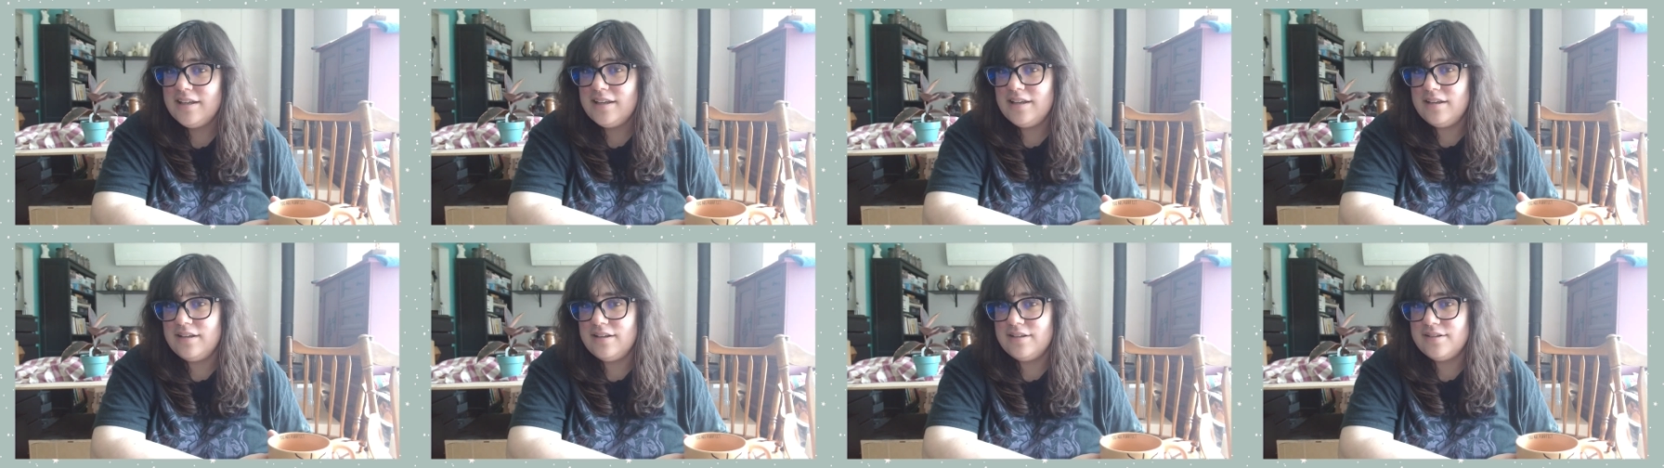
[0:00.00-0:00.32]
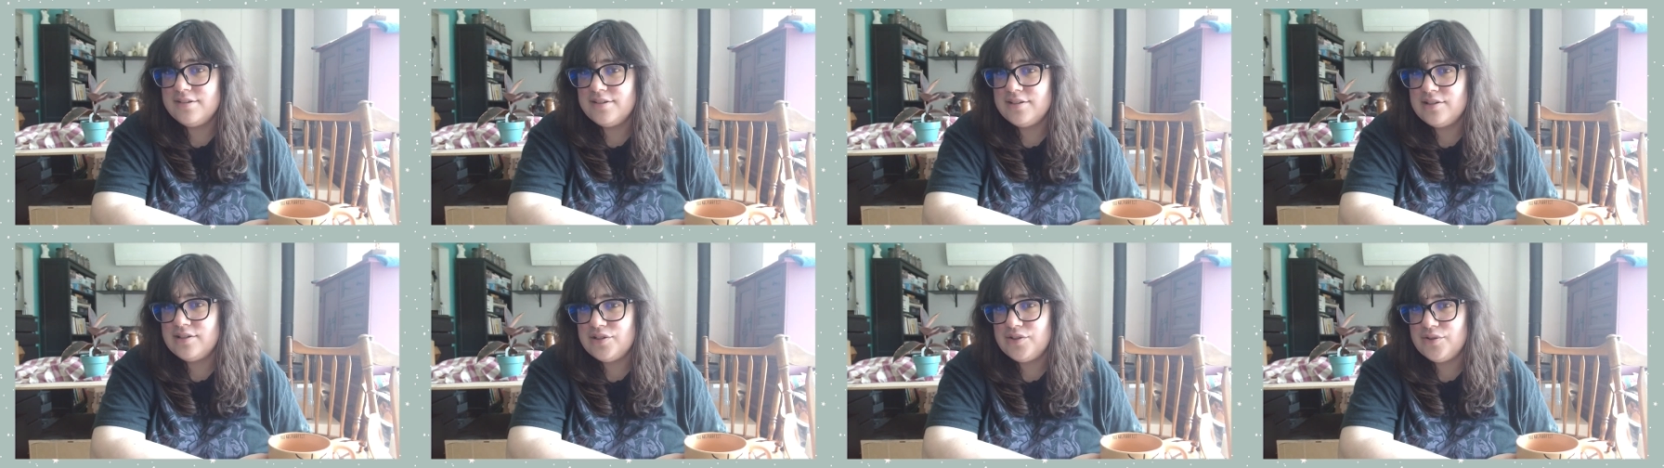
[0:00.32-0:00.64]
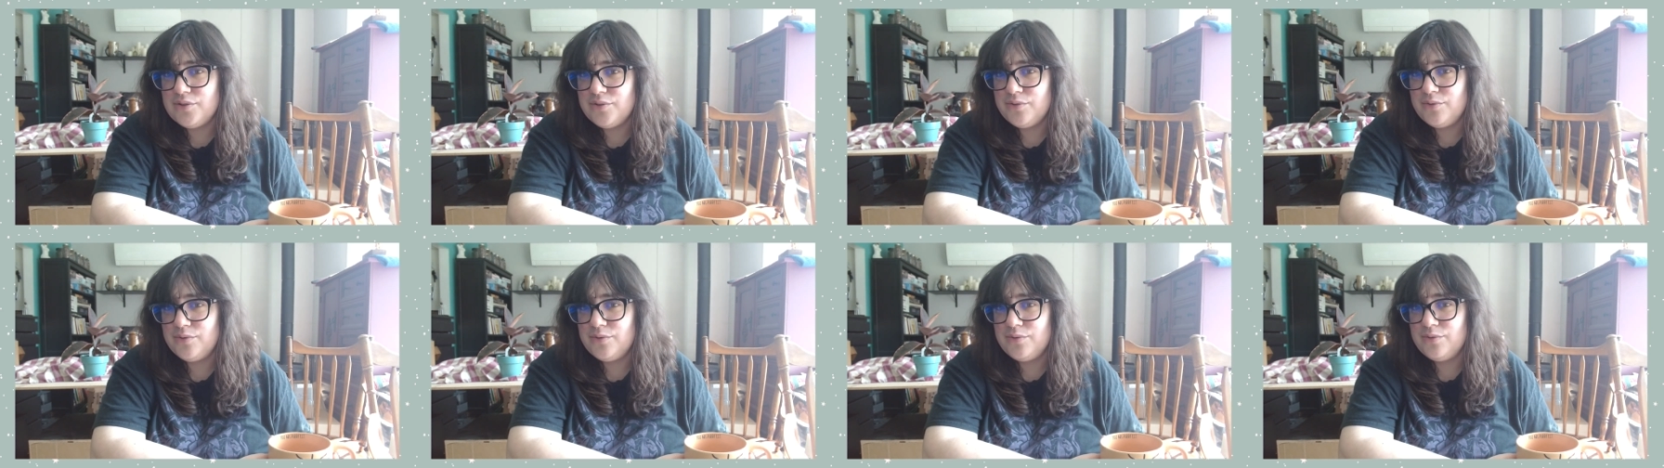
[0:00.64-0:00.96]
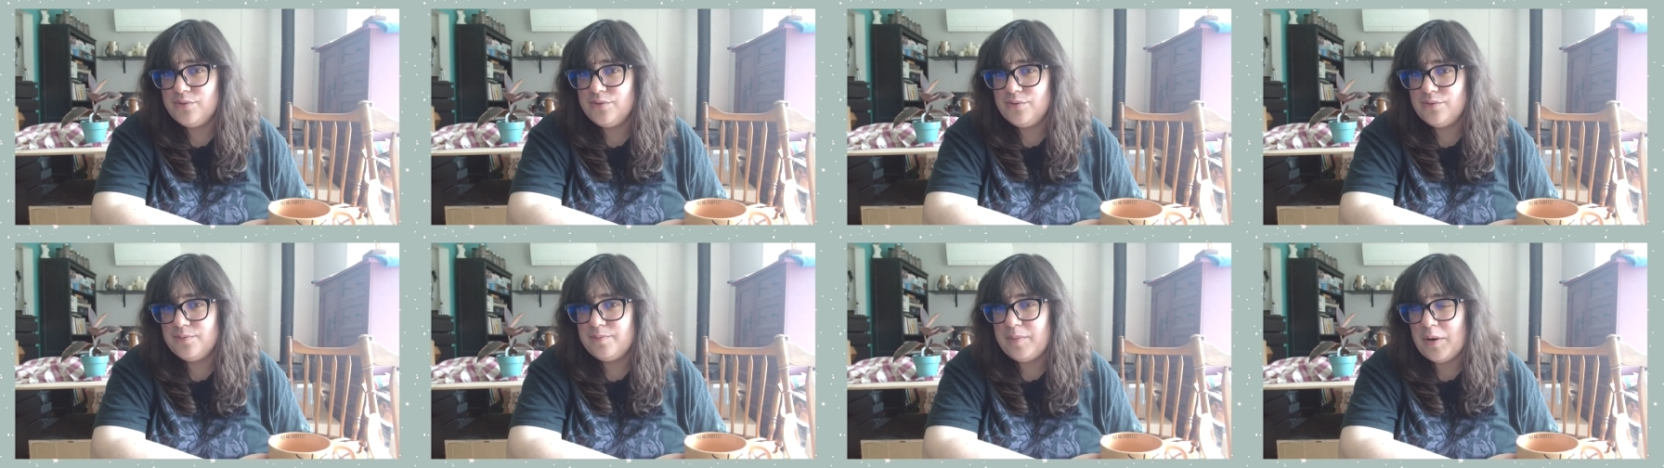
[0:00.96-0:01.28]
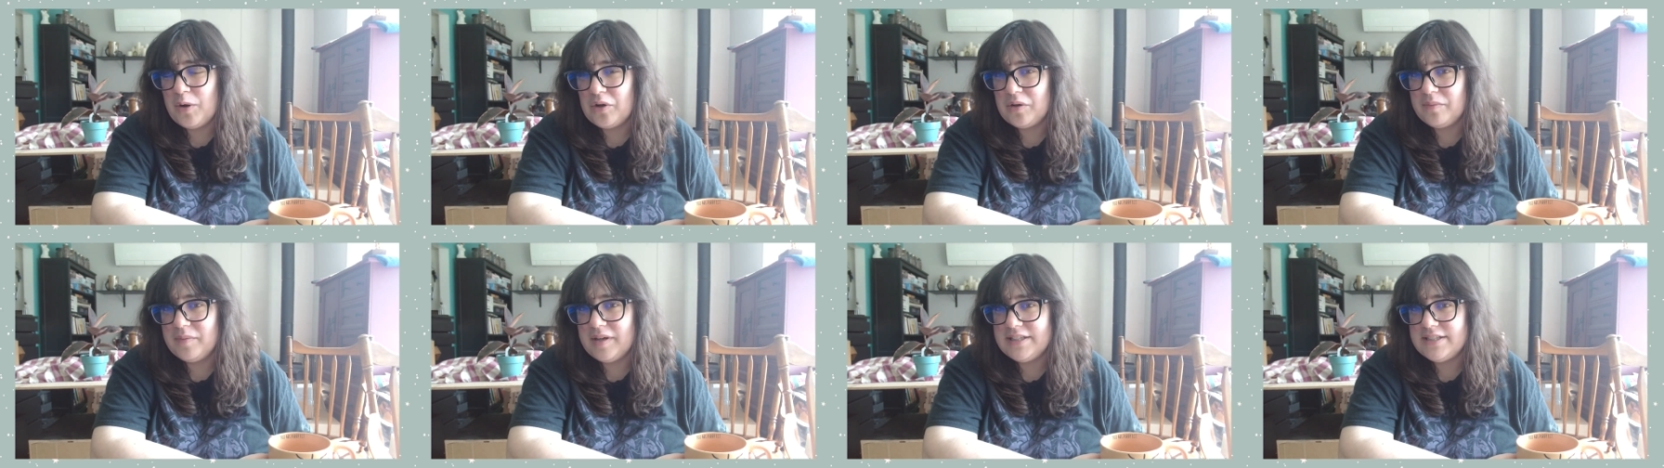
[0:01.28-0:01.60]
into
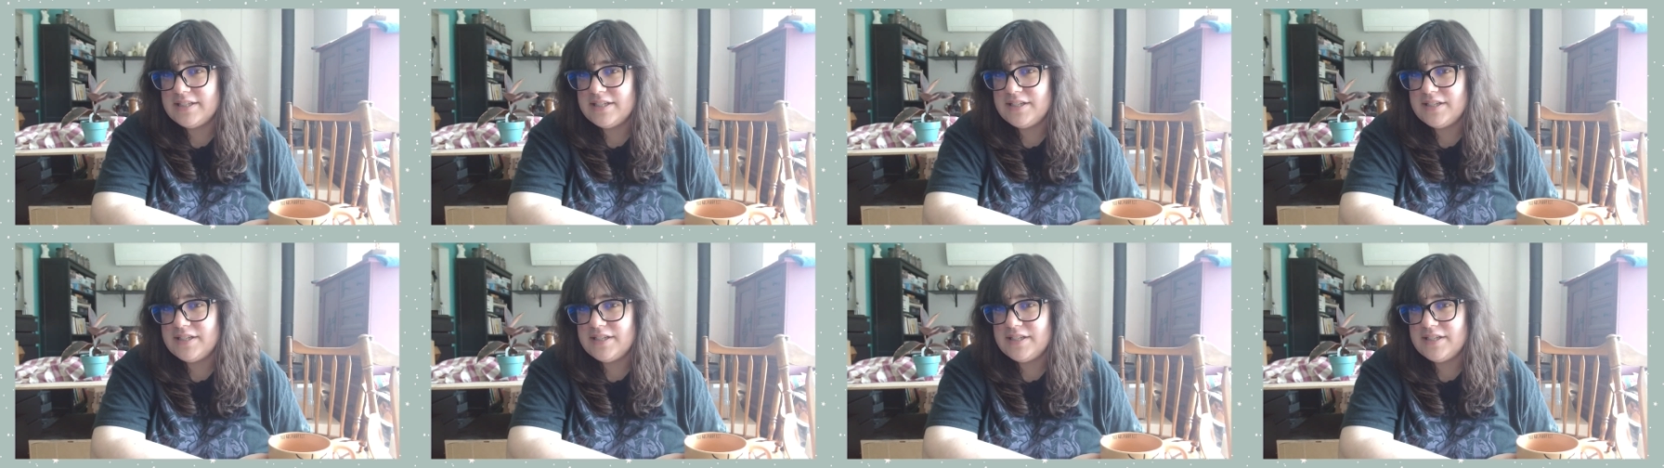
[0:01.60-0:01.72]
Pokemon